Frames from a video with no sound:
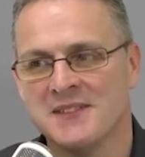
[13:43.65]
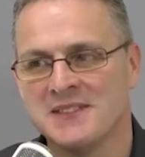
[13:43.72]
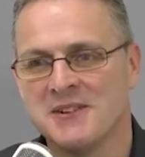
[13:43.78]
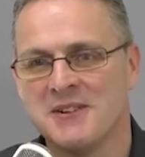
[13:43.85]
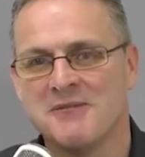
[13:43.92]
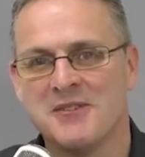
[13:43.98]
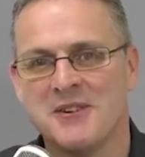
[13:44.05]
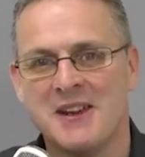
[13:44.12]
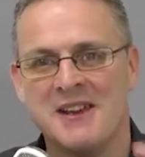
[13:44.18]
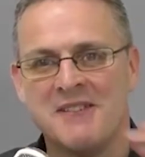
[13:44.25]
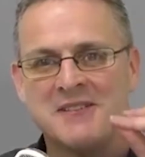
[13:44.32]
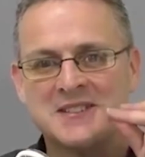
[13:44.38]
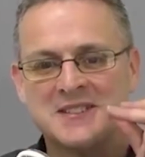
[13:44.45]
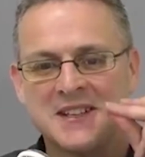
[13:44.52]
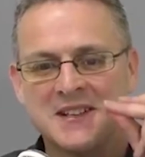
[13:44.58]
So
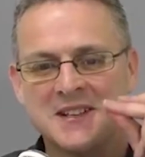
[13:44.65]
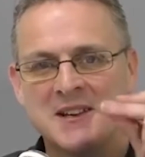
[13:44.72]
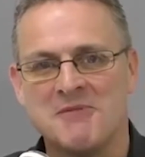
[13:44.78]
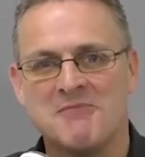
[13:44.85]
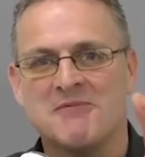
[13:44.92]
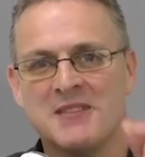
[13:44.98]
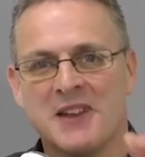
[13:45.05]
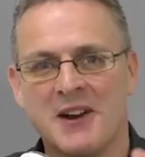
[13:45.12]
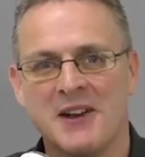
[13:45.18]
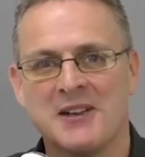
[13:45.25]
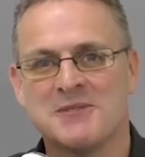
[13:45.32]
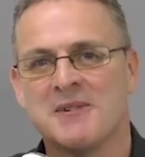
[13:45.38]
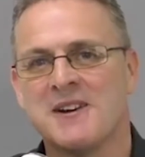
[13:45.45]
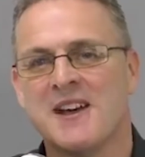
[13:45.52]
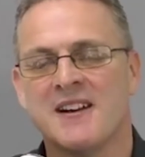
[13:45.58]
if suddenly the
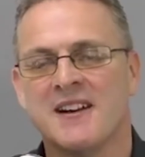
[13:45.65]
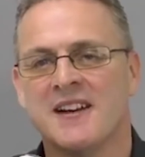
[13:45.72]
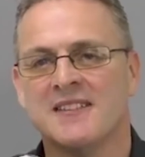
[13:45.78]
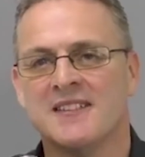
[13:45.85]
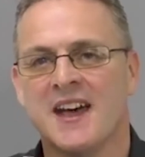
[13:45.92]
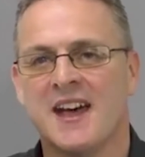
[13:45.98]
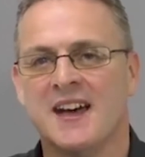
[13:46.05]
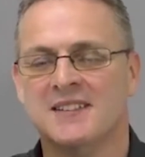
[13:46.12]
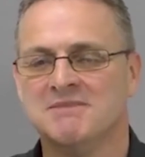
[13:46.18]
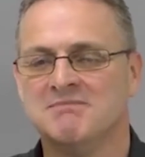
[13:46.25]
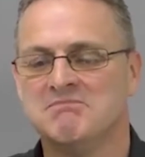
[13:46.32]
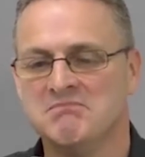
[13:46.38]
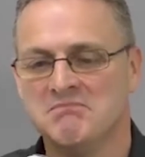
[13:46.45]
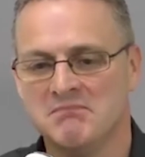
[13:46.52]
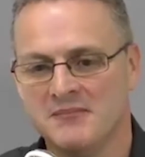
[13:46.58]
lights went out like that,
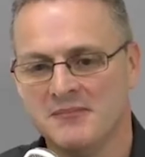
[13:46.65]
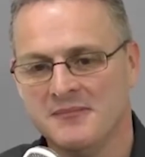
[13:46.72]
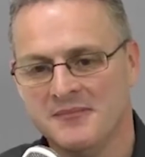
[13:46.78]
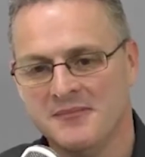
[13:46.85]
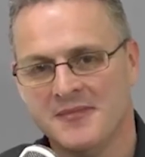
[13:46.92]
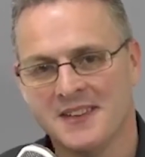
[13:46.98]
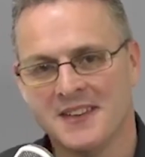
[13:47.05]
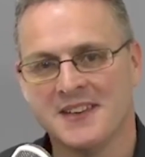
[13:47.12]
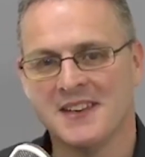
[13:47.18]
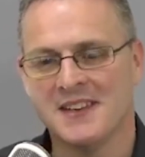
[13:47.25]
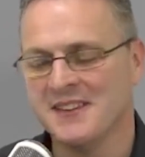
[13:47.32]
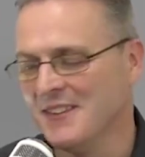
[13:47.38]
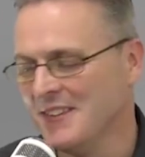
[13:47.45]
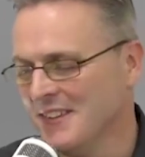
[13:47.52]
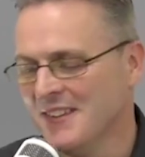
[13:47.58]
you
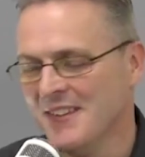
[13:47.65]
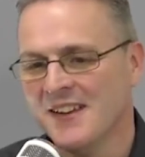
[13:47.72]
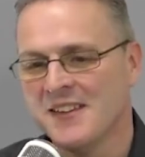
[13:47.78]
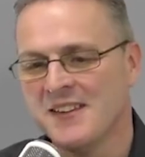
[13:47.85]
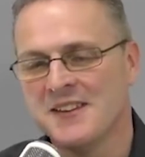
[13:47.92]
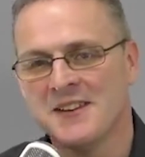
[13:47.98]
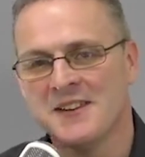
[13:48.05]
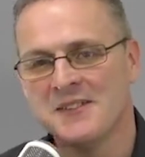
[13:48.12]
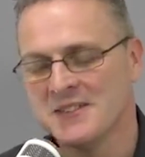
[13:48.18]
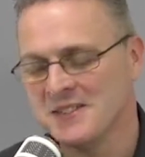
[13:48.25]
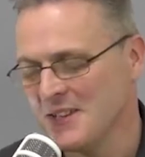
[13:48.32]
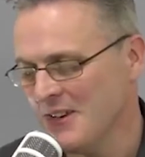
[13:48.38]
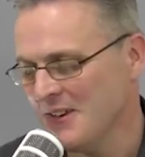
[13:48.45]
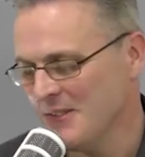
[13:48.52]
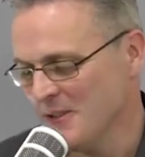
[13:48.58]
know it's
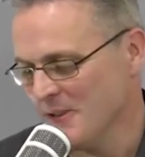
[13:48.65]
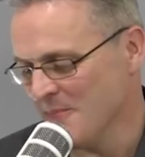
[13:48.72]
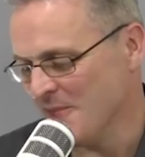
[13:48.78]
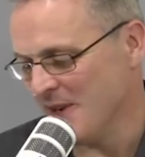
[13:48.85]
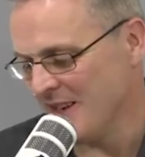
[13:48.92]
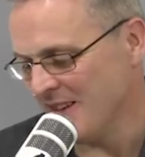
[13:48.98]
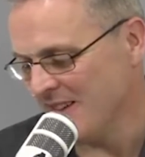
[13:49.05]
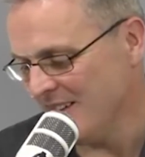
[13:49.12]
her and not me.